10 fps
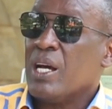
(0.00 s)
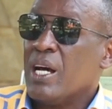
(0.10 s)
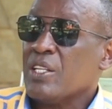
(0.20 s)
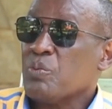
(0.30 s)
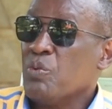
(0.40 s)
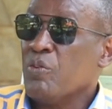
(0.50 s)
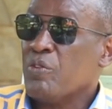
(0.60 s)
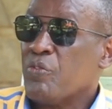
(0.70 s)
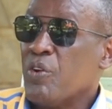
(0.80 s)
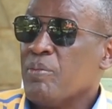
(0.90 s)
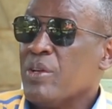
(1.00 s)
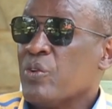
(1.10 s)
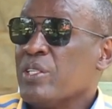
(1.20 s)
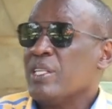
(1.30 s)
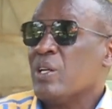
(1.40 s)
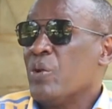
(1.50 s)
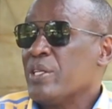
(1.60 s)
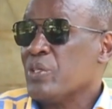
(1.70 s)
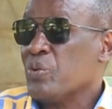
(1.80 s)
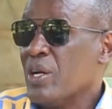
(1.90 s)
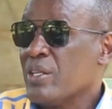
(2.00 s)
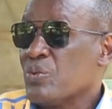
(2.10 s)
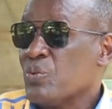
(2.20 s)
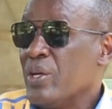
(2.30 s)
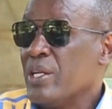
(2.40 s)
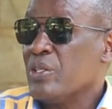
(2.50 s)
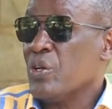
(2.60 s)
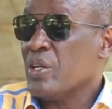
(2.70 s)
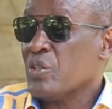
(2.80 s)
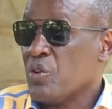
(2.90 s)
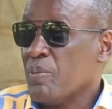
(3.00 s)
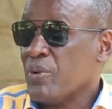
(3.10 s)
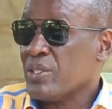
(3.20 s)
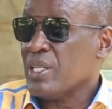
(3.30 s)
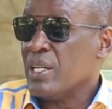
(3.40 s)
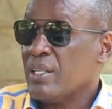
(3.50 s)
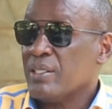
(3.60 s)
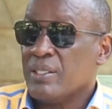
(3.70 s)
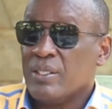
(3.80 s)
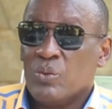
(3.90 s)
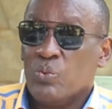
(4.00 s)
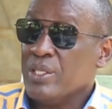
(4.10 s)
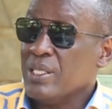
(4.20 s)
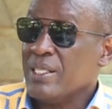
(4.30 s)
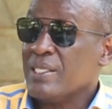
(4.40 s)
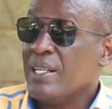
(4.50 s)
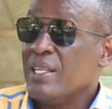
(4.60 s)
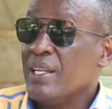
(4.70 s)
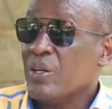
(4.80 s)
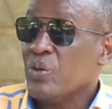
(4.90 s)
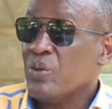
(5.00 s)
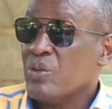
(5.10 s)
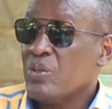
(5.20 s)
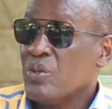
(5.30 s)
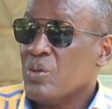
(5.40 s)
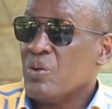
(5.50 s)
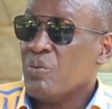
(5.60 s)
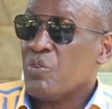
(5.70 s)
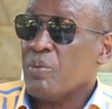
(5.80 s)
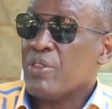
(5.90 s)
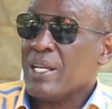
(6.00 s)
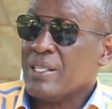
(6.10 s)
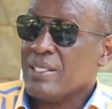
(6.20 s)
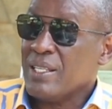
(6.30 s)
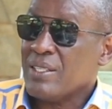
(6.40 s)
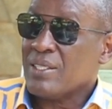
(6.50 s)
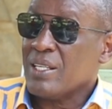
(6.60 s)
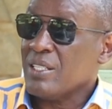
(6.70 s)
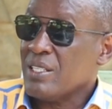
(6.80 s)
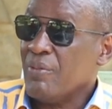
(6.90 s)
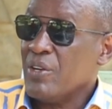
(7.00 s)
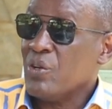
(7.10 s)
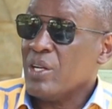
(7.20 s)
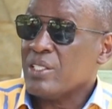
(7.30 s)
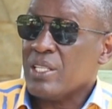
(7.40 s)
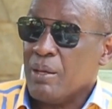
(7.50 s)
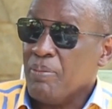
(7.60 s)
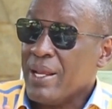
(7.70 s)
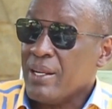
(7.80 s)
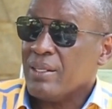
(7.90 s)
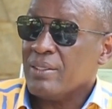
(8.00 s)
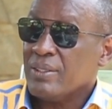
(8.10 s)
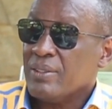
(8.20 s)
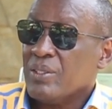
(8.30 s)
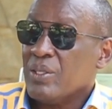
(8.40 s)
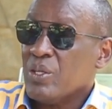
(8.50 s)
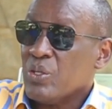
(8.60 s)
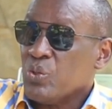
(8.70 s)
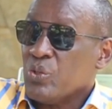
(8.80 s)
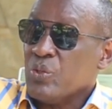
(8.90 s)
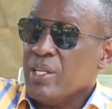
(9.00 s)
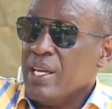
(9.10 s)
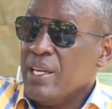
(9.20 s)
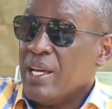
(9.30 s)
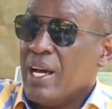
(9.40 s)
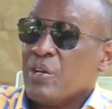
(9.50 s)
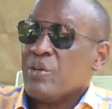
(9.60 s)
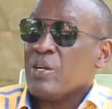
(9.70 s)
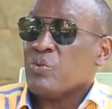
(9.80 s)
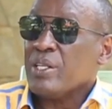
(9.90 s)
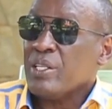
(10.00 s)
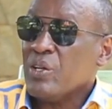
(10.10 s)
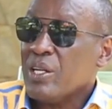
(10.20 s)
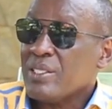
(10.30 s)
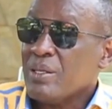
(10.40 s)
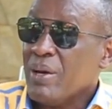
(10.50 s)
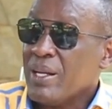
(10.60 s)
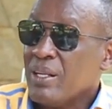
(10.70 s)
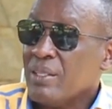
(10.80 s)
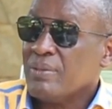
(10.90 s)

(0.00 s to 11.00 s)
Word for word: has moved from original what it was when Donald Trump was there, which is less than a year ago, from 36 $37 a barrel to today $120 a barrel.